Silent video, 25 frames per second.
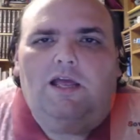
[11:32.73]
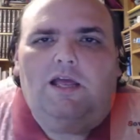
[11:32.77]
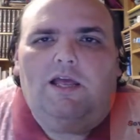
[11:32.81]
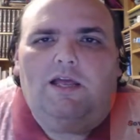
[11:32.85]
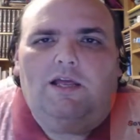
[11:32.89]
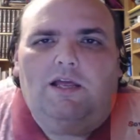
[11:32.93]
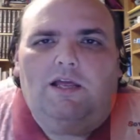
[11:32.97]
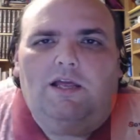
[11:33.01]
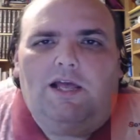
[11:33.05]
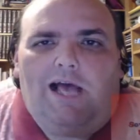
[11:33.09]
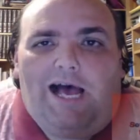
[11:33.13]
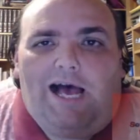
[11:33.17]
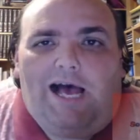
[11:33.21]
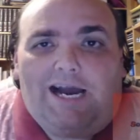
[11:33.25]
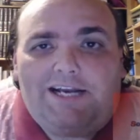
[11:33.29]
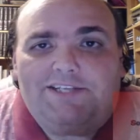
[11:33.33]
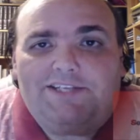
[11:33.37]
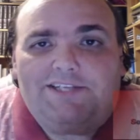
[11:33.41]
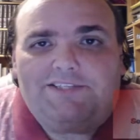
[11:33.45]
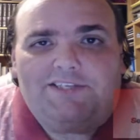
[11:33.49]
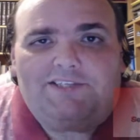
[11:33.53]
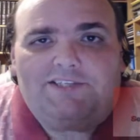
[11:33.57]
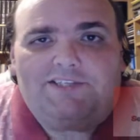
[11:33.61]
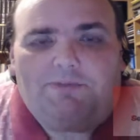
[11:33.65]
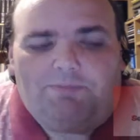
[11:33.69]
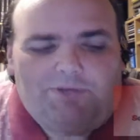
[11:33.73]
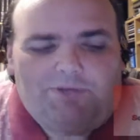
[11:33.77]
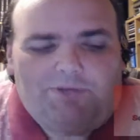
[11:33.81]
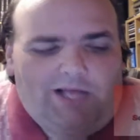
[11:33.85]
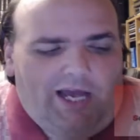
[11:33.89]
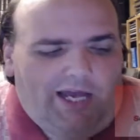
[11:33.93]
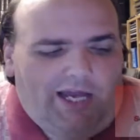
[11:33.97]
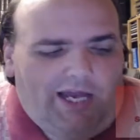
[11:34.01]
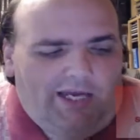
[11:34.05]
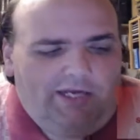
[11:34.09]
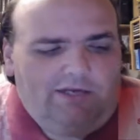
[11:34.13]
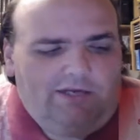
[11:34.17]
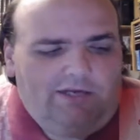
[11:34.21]
how does this apply?
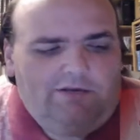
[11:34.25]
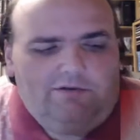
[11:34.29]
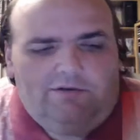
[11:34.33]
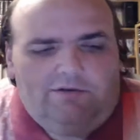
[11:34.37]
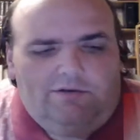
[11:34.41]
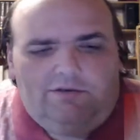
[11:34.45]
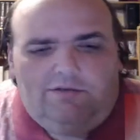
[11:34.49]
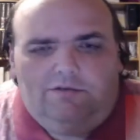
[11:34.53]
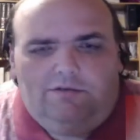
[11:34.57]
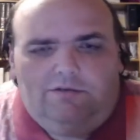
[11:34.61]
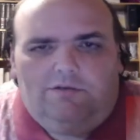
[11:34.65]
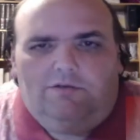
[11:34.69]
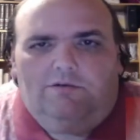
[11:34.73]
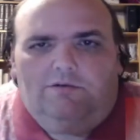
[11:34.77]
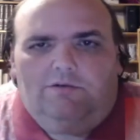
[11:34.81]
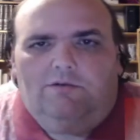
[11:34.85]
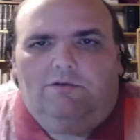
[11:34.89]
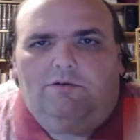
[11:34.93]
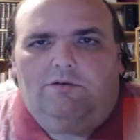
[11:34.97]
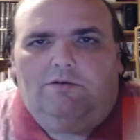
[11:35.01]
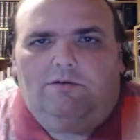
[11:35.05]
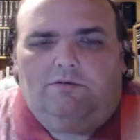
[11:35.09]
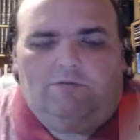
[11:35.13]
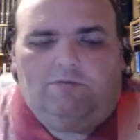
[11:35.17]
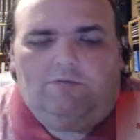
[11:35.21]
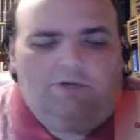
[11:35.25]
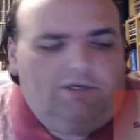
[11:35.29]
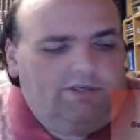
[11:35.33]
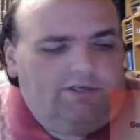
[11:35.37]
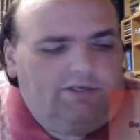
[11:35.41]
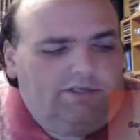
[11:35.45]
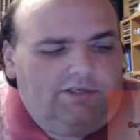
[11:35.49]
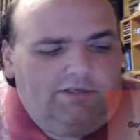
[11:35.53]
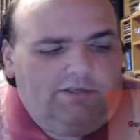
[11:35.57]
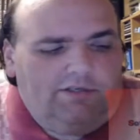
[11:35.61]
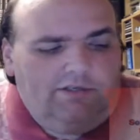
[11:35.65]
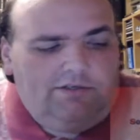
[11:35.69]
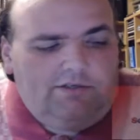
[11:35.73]
Well,
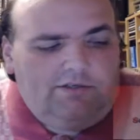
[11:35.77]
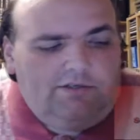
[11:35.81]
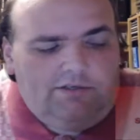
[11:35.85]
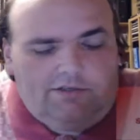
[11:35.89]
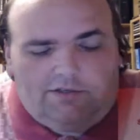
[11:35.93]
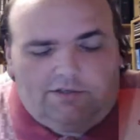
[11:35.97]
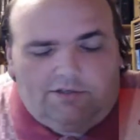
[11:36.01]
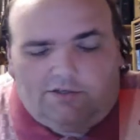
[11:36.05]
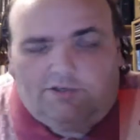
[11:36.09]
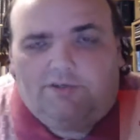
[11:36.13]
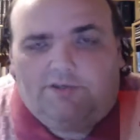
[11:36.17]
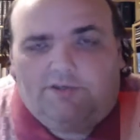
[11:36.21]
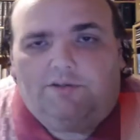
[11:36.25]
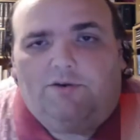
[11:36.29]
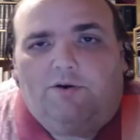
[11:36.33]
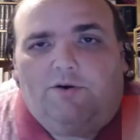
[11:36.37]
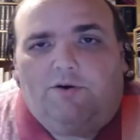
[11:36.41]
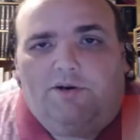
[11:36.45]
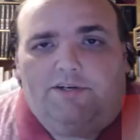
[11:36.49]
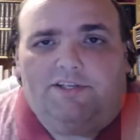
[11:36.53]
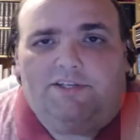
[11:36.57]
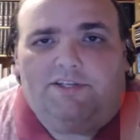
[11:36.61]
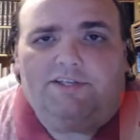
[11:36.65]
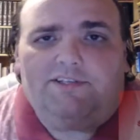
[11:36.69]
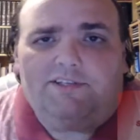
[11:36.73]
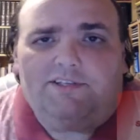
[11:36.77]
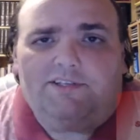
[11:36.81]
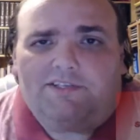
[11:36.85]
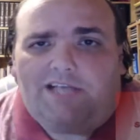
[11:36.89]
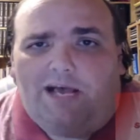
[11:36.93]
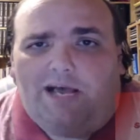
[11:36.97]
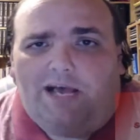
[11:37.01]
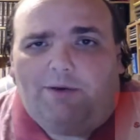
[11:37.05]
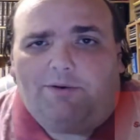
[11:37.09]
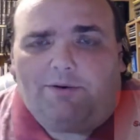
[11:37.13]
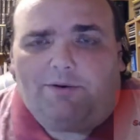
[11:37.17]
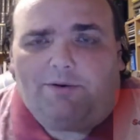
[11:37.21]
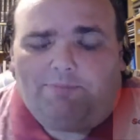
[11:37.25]
good Lord, this is
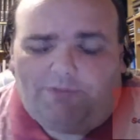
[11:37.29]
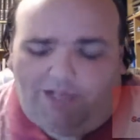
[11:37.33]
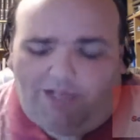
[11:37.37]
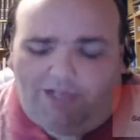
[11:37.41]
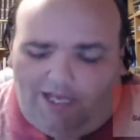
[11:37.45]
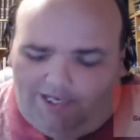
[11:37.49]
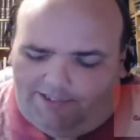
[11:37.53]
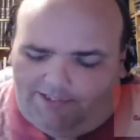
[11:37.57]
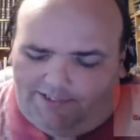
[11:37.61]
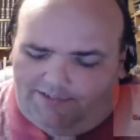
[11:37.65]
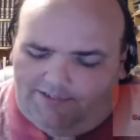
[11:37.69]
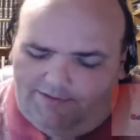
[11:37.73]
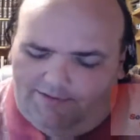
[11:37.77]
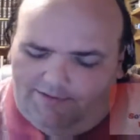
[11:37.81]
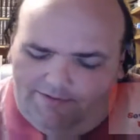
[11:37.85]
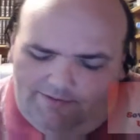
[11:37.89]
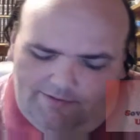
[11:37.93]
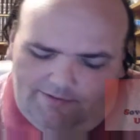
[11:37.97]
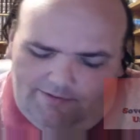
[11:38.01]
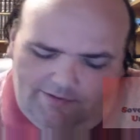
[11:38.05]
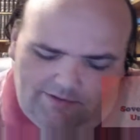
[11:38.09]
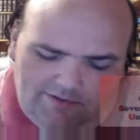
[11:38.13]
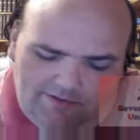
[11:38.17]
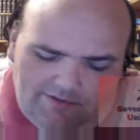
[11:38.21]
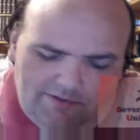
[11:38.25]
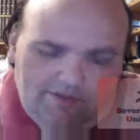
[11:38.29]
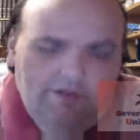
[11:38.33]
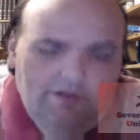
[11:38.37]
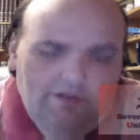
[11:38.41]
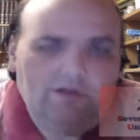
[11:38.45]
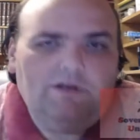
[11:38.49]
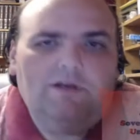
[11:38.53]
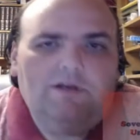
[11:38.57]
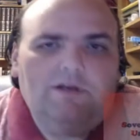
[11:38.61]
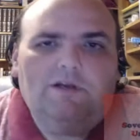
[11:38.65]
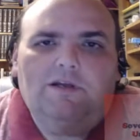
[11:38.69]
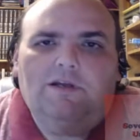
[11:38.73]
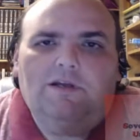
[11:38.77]
how it applies.
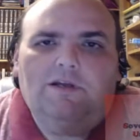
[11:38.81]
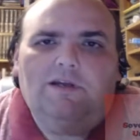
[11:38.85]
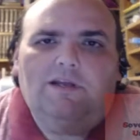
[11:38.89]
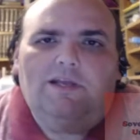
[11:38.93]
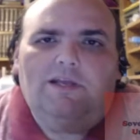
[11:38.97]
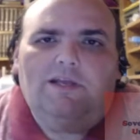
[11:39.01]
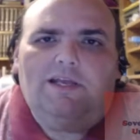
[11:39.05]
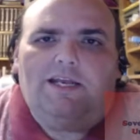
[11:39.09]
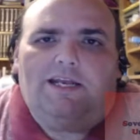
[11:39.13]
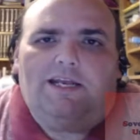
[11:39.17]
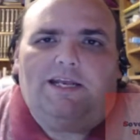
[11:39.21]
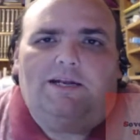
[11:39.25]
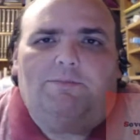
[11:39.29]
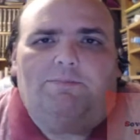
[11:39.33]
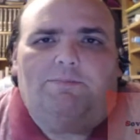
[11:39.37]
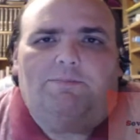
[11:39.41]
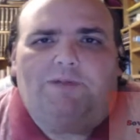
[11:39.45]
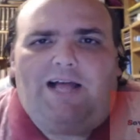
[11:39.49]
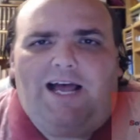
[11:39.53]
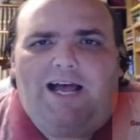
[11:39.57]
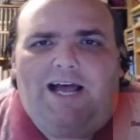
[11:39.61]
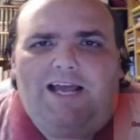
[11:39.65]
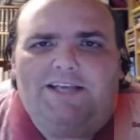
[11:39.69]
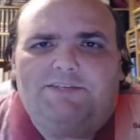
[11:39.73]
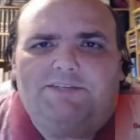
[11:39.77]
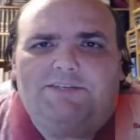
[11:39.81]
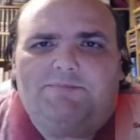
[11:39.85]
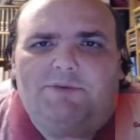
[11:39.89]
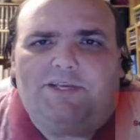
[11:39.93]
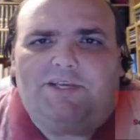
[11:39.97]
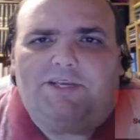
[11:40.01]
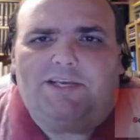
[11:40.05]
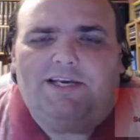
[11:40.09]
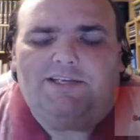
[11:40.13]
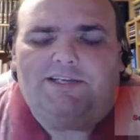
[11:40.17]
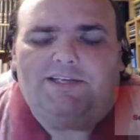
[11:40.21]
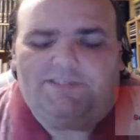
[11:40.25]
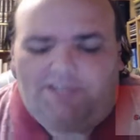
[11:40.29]
It applies
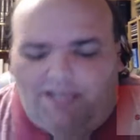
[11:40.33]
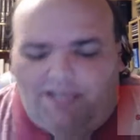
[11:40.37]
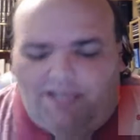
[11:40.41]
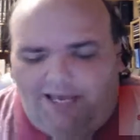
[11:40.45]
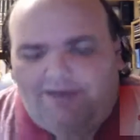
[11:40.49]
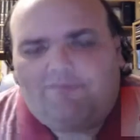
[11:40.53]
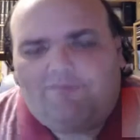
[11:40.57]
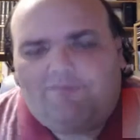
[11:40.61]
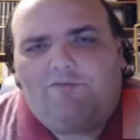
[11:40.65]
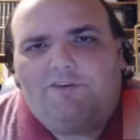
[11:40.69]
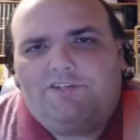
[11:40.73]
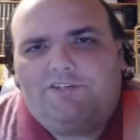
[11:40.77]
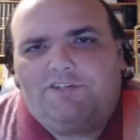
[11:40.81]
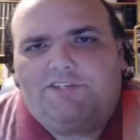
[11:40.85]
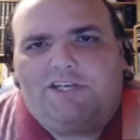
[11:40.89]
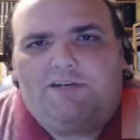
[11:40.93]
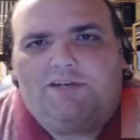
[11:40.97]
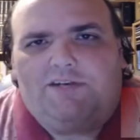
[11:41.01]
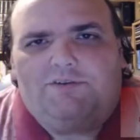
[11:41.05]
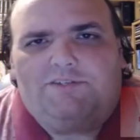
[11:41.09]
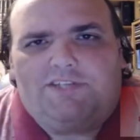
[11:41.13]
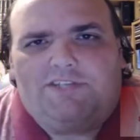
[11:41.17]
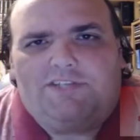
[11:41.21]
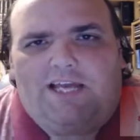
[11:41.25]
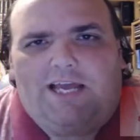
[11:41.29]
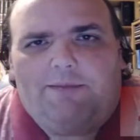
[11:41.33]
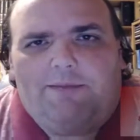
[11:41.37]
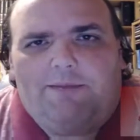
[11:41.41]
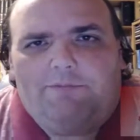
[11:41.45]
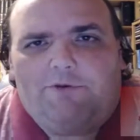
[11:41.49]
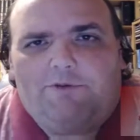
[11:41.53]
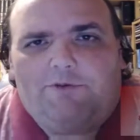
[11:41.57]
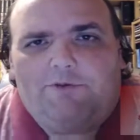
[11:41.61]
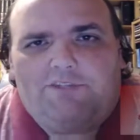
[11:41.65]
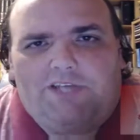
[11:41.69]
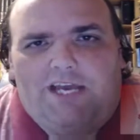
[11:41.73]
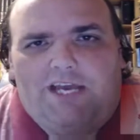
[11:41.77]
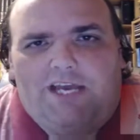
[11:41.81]
because every single time you
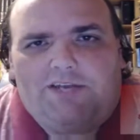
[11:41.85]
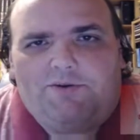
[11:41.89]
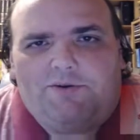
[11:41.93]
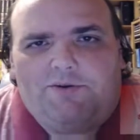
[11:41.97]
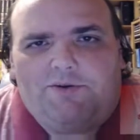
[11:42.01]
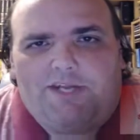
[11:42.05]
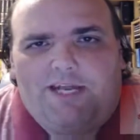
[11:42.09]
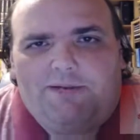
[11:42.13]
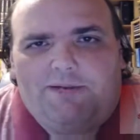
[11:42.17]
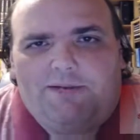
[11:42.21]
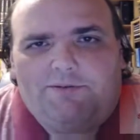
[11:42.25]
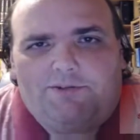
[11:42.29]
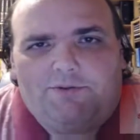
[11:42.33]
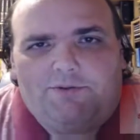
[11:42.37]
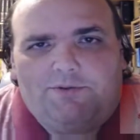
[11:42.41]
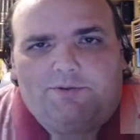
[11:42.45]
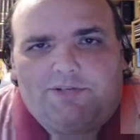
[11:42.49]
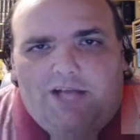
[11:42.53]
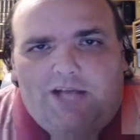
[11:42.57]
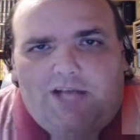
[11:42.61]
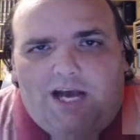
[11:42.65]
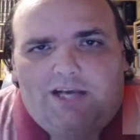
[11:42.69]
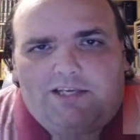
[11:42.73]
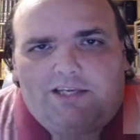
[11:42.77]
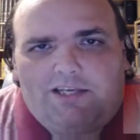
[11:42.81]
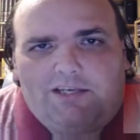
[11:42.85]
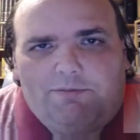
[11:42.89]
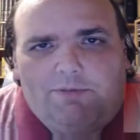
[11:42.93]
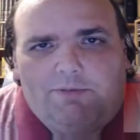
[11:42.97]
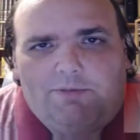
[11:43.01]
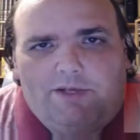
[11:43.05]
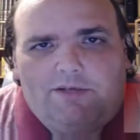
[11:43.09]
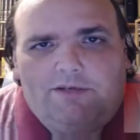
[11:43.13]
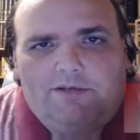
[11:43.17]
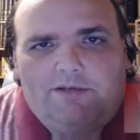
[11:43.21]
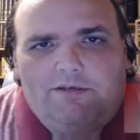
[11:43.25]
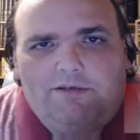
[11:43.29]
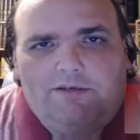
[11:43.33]
sign your name to a
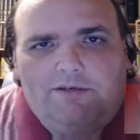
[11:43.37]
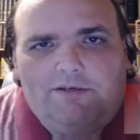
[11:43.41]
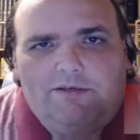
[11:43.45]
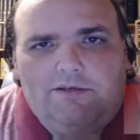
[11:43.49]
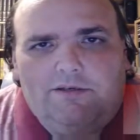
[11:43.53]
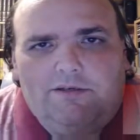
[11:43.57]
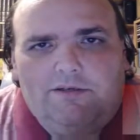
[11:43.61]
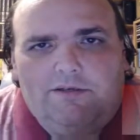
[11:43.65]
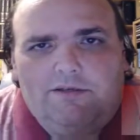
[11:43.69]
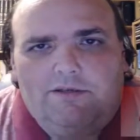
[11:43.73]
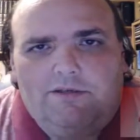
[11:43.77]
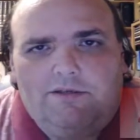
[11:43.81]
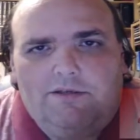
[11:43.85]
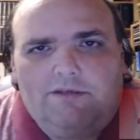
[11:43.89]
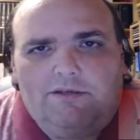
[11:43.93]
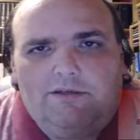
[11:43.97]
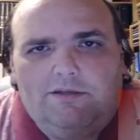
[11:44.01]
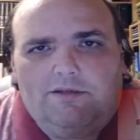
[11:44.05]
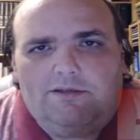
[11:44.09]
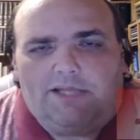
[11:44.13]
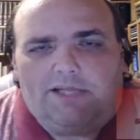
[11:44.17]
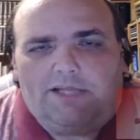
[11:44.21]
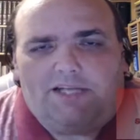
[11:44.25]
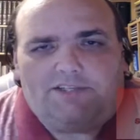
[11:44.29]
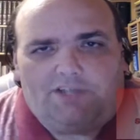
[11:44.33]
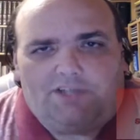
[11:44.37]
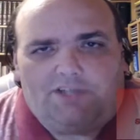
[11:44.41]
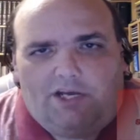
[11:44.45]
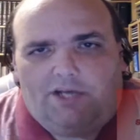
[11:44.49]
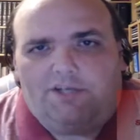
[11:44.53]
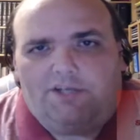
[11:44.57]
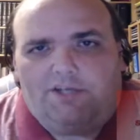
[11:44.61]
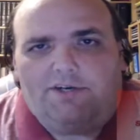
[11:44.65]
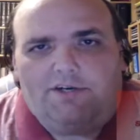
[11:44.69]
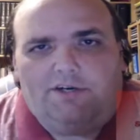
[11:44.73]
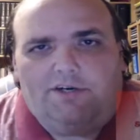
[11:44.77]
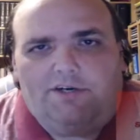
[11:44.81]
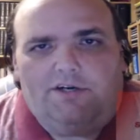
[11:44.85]
document that's
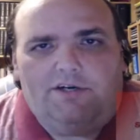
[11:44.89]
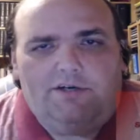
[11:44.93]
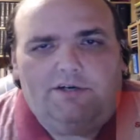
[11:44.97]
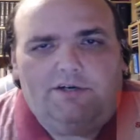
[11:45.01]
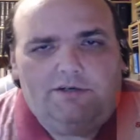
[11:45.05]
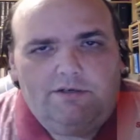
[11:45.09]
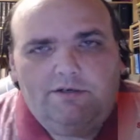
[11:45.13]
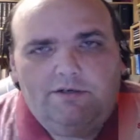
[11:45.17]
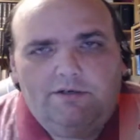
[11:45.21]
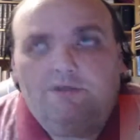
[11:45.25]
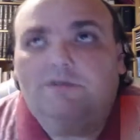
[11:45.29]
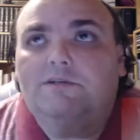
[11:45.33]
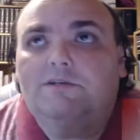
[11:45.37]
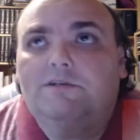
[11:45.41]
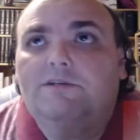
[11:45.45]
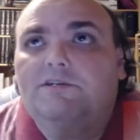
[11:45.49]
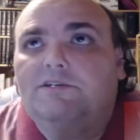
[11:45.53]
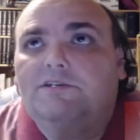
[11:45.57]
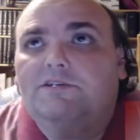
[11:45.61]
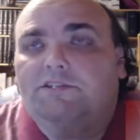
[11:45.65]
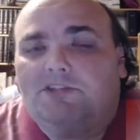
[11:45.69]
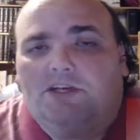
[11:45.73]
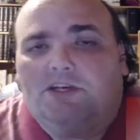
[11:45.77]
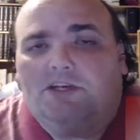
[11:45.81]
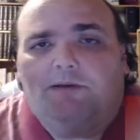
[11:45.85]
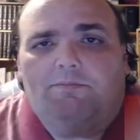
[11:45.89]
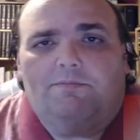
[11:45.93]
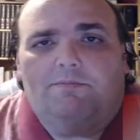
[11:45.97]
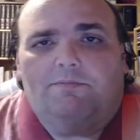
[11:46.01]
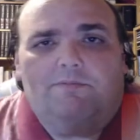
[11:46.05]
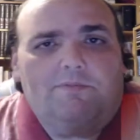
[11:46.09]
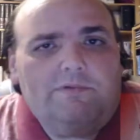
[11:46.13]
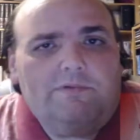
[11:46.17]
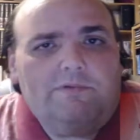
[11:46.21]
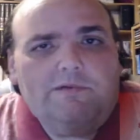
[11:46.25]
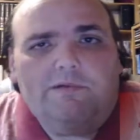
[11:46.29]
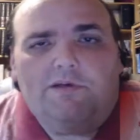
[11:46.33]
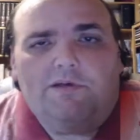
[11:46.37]
under some
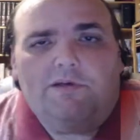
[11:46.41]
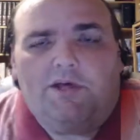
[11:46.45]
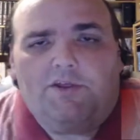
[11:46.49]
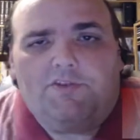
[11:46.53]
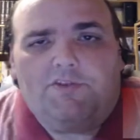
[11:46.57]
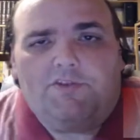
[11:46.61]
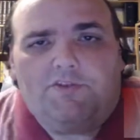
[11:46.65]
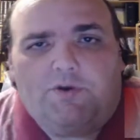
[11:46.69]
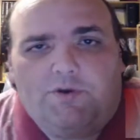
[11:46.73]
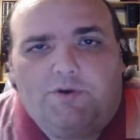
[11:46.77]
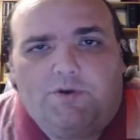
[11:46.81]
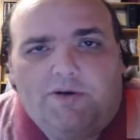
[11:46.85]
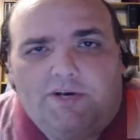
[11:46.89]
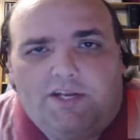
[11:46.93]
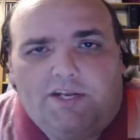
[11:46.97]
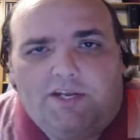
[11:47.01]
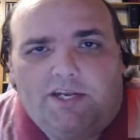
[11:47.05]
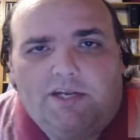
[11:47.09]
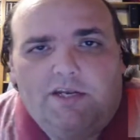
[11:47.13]
authority,